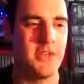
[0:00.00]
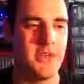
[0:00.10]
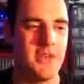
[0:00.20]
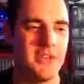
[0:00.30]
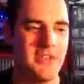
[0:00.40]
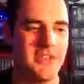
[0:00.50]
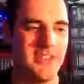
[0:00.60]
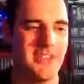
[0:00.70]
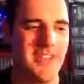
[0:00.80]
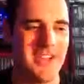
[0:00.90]

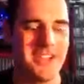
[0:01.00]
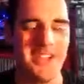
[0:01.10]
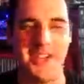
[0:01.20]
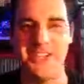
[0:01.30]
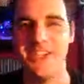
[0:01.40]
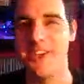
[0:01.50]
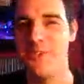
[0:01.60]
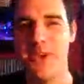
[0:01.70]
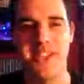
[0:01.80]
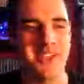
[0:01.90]
I tell you, I didn't know
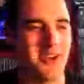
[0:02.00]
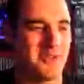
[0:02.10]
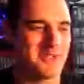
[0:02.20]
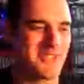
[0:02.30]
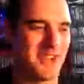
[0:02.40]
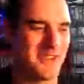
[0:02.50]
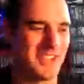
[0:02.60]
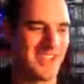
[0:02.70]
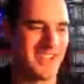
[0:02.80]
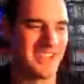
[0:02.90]
where the car was going
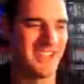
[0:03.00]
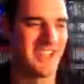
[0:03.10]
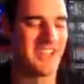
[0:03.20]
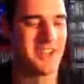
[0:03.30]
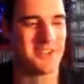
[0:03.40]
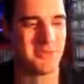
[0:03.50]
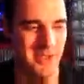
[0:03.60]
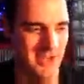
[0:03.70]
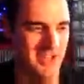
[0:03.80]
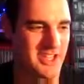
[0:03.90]
then, and then I was a bit
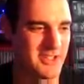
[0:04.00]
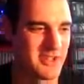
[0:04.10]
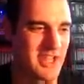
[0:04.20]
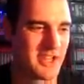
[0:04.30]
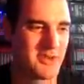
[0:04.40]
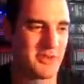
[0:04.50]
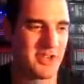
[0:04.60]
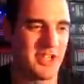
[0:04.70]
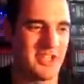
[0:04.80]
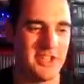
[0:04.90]
unlucky on that corner.
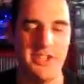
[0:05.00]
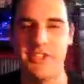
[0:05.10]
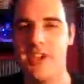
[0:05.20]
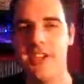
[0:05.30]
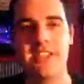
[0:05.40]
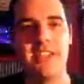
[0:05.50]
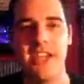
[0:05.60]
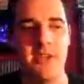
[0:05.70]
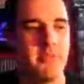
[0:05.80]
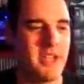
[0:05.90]
You know, you turn into the
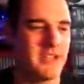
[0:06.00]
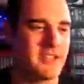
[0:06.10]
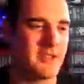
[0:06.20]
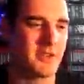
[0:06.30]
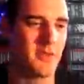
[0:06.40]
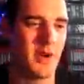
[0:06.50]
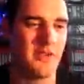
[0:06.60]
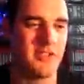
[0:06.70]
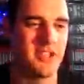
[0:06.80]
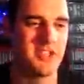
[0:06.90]
apex and quite
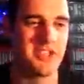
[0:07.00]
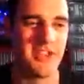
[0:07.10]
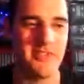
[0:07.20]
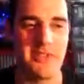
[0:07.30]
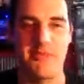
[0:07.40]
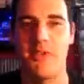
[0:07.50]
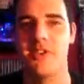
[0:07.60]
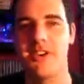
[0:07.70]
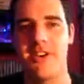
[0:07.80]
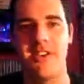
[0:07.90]
often you just have to throw
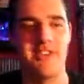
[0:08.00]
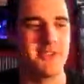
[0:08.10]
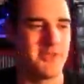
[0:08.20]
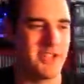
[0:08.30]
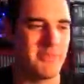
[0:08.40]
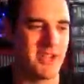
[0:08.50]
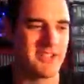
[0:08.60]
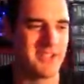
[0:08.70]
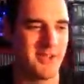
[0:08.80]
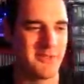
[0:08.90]
the car into an apex
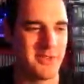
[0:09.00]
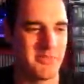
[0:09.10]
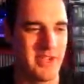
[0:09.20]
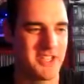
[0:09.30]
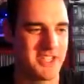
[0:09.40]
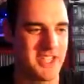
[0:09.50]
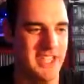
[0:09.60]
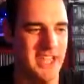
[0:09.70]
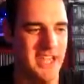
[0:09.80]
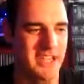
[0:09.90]
and hope for the best.
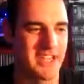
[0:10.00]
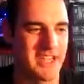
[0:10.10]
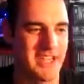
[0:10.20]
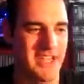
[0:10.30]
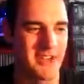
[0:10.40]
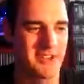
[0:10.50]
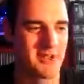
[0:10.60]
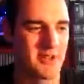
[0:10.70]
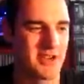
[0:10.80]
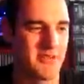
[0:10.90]
And again here I
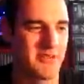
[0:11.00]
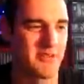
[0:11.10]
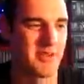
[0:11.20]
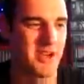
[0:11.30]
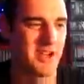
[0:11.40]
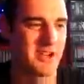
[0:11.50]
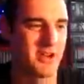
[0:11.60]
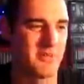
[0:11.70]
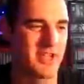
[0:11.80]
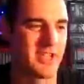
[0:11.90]
saw it and thought, I
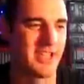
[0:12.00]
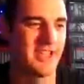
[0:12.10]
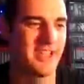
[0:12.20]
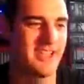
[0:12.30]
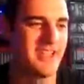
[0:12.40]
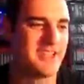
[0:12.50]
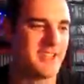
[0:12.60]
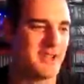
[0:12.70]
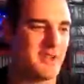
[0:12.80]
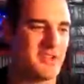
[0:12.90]
can't make it, so
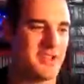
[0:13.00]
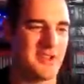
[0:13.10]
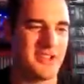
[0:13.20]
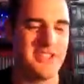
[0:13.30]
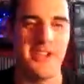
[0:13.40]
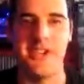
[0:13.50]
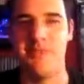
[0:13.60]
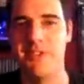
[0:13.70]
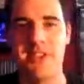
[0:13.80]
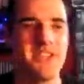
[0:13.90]
I lost a lot of time,
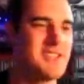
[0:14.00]
started to